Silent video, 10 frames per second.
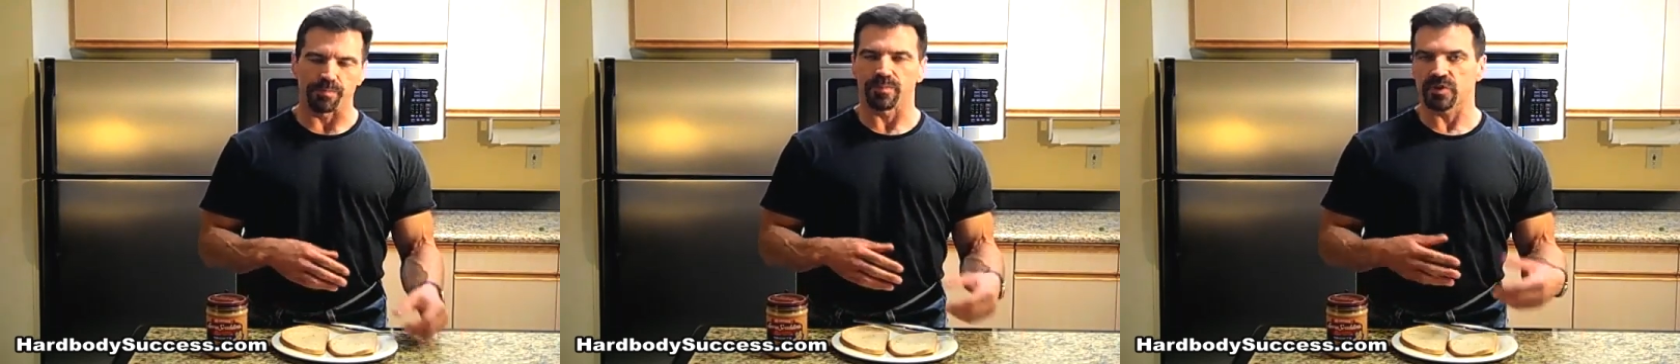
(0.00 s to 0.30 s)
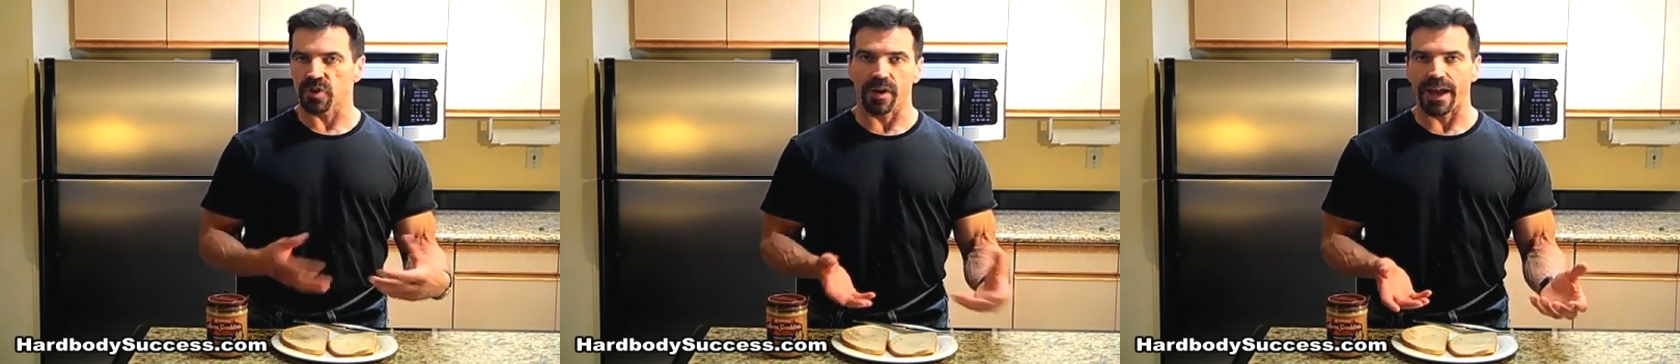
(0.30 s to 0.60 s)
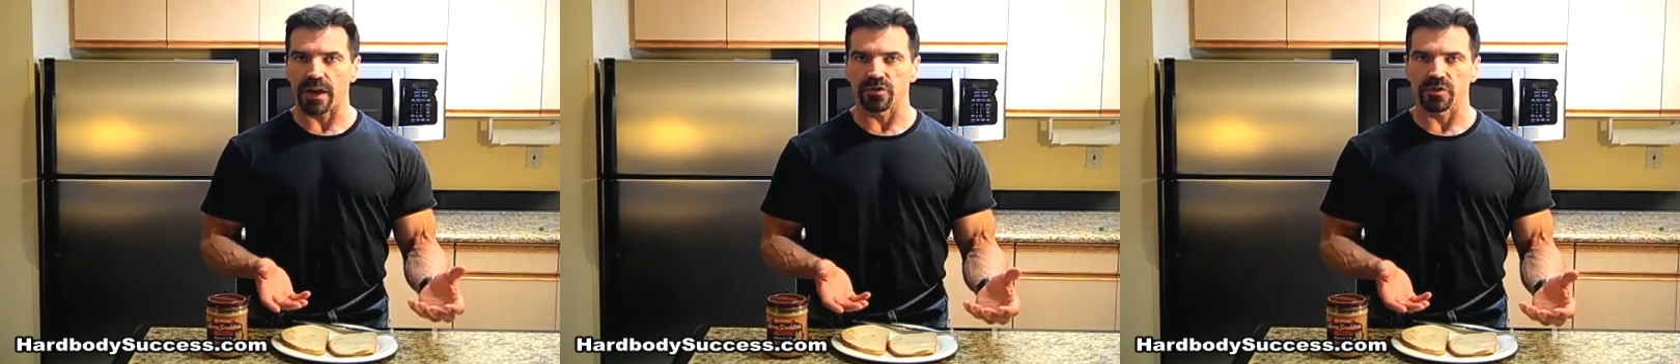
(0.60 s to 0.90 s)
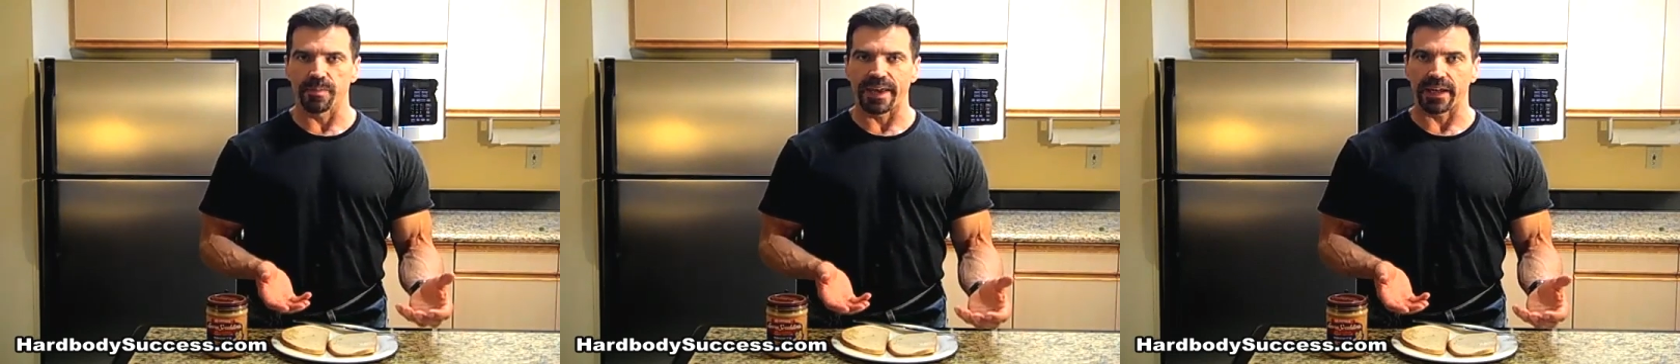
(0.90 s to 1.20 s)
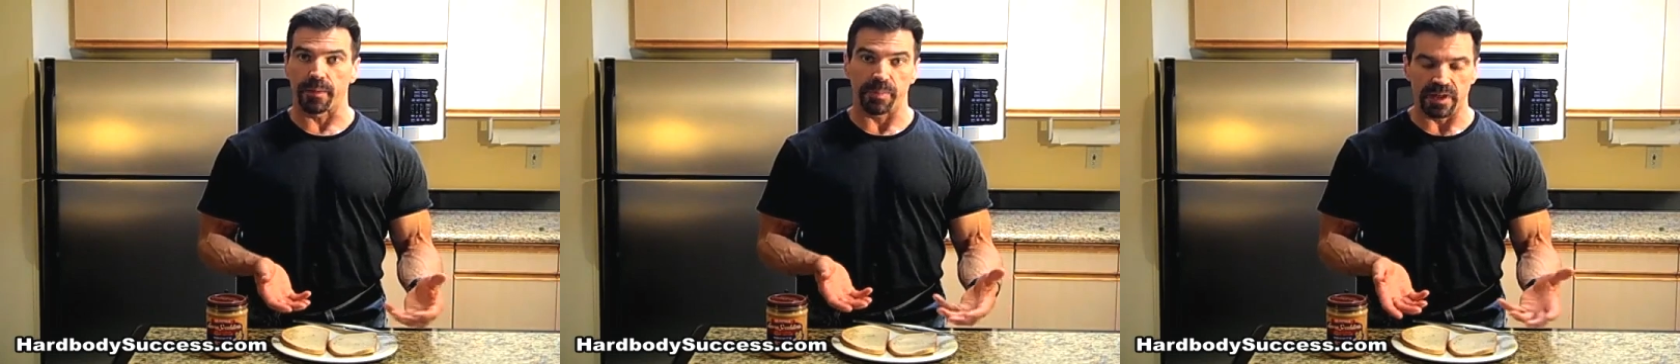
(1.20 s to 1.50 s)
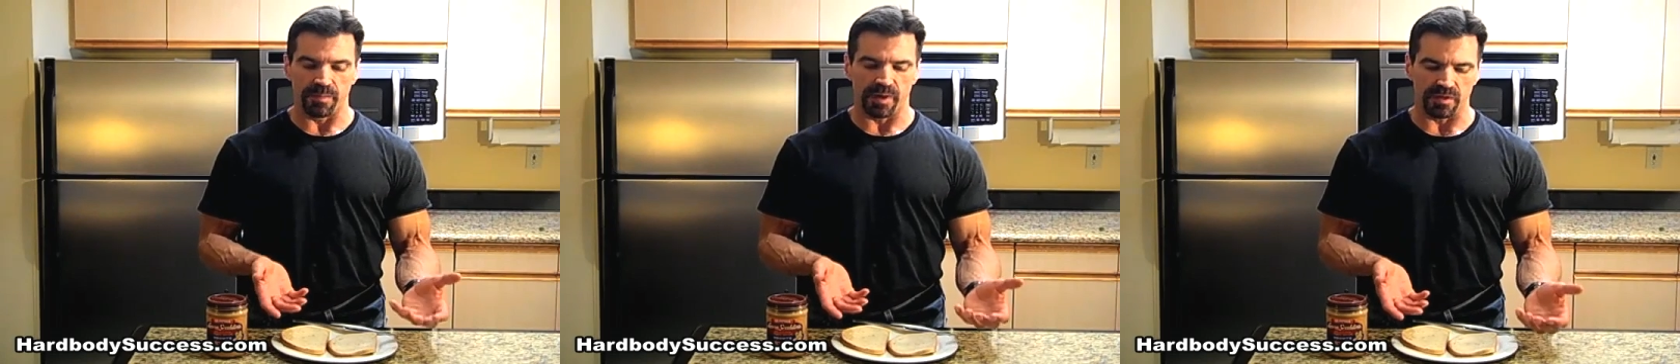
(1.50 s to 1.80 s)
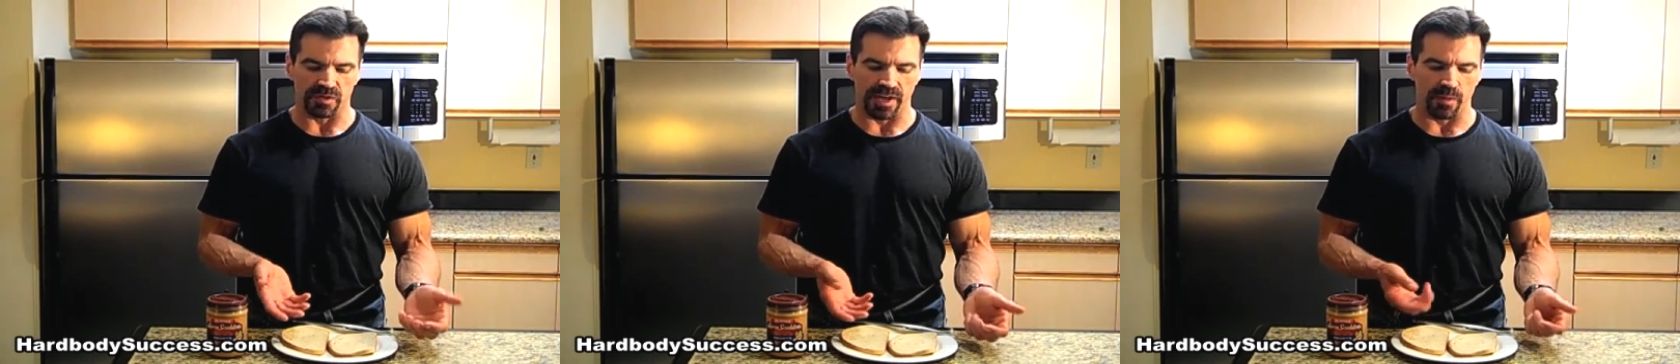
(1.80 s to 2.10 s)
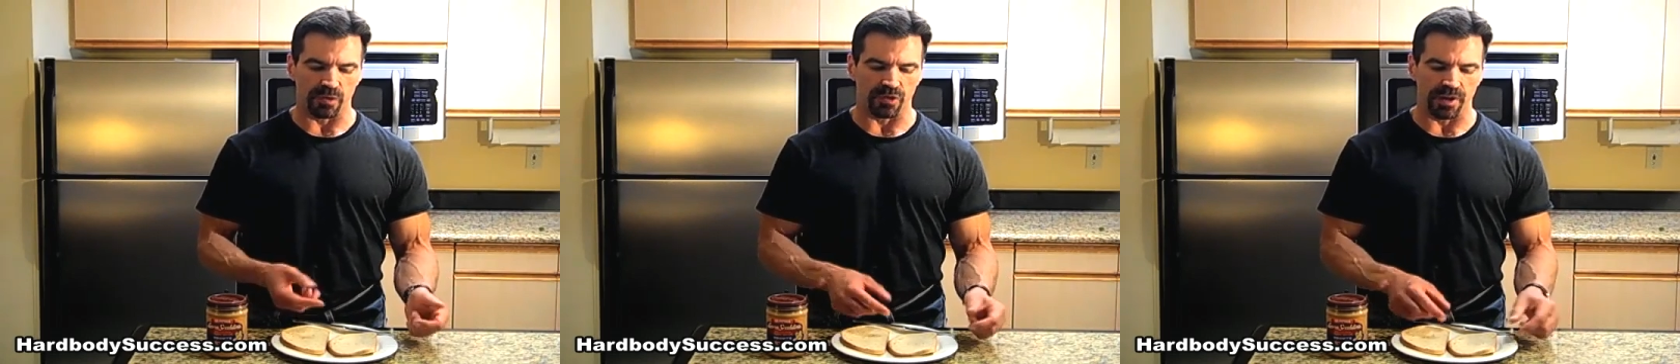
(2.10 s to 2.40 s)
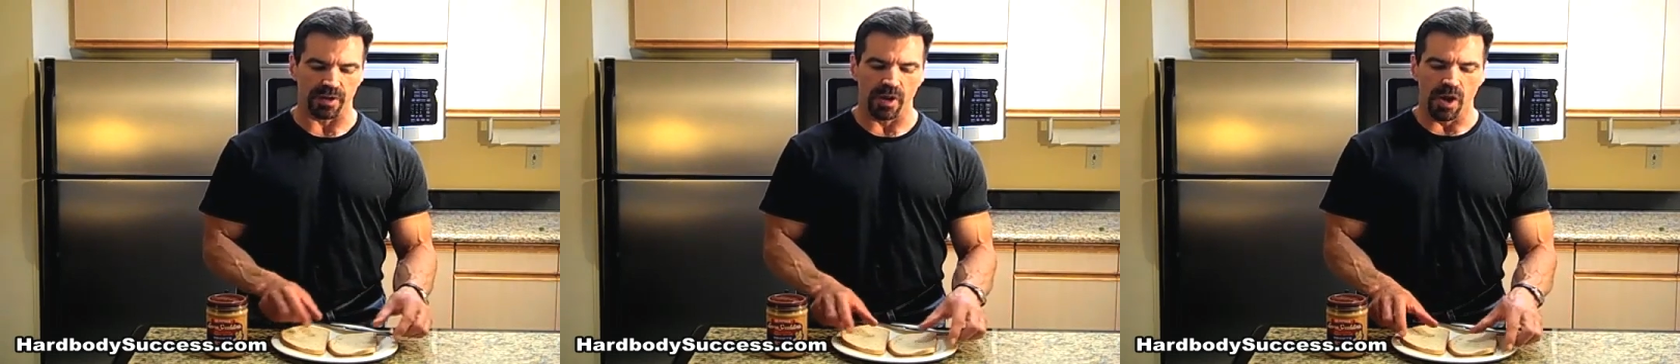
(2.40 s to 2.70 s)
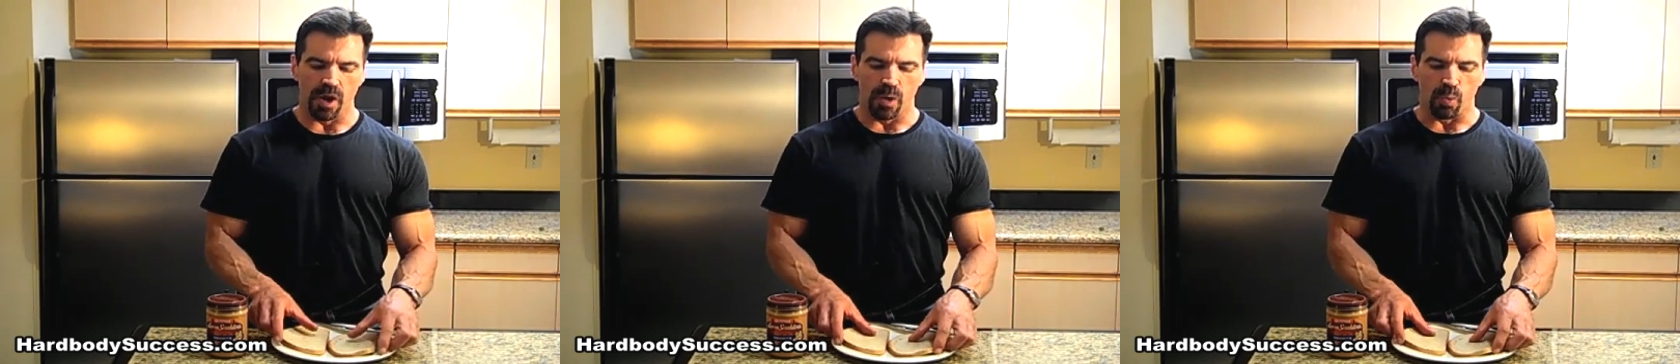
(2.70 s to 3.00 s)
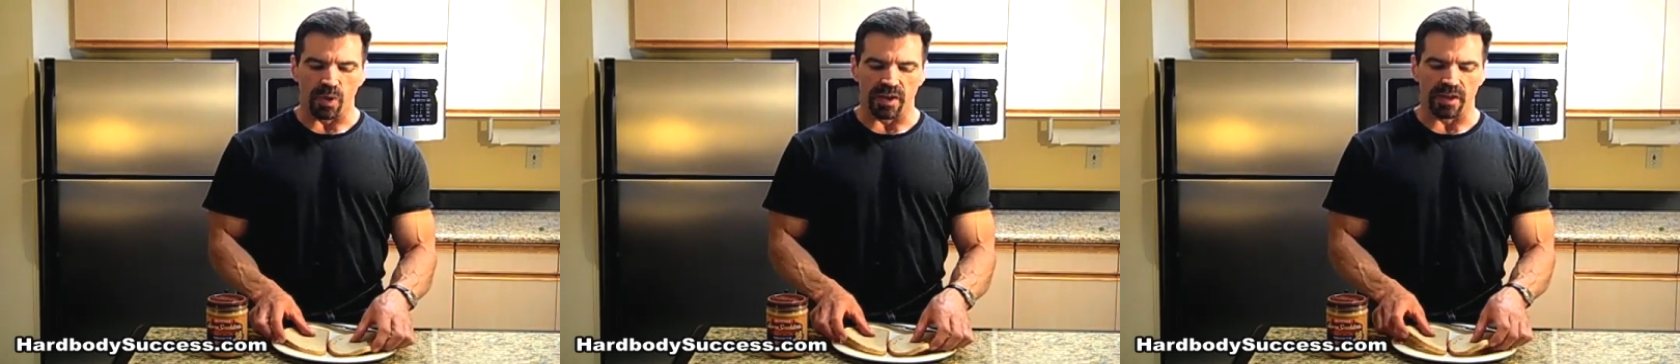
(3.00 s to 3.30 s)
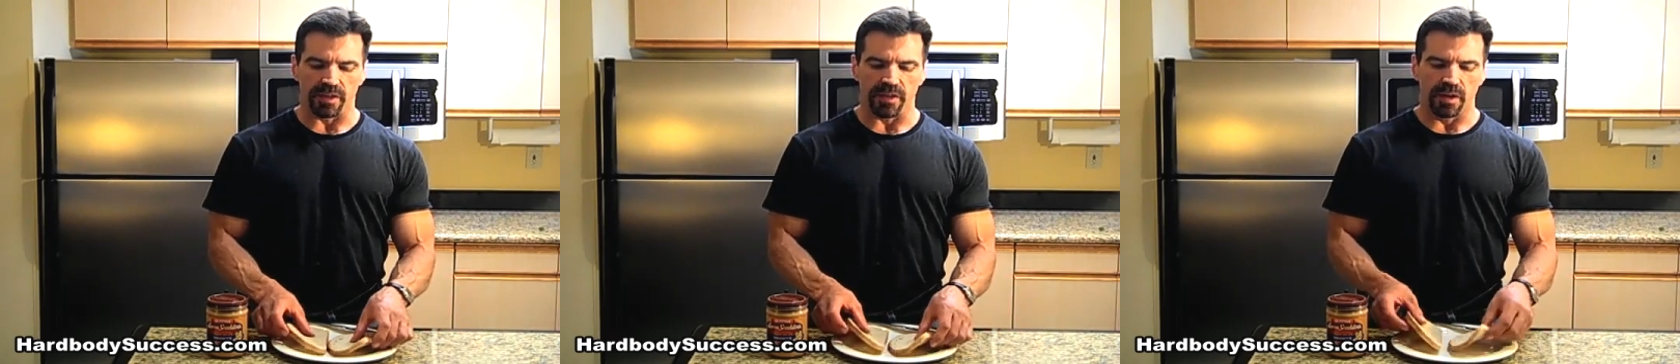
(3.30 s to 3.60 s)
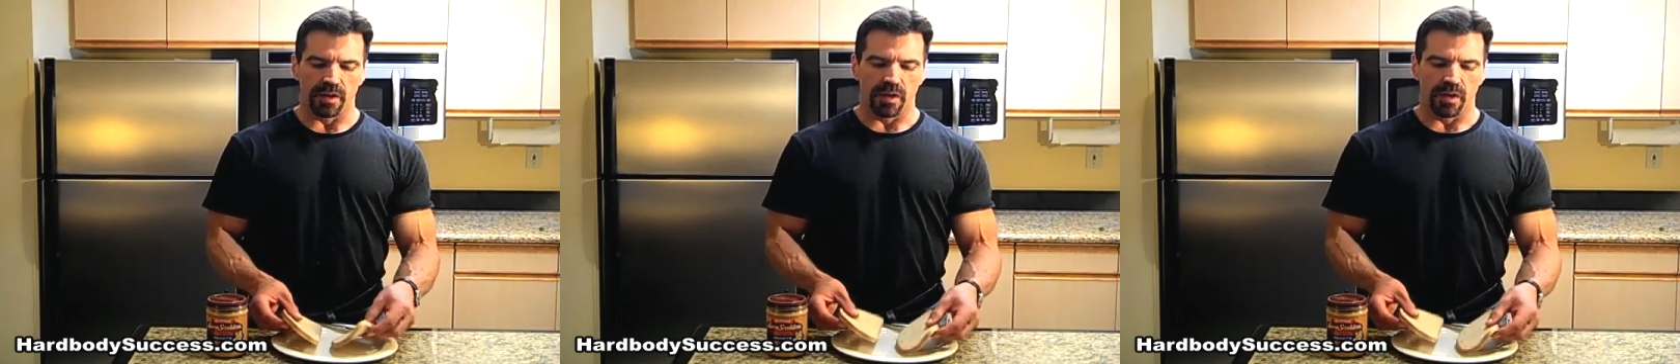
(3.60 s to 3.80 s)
start out just making a peanut butter sandwich here with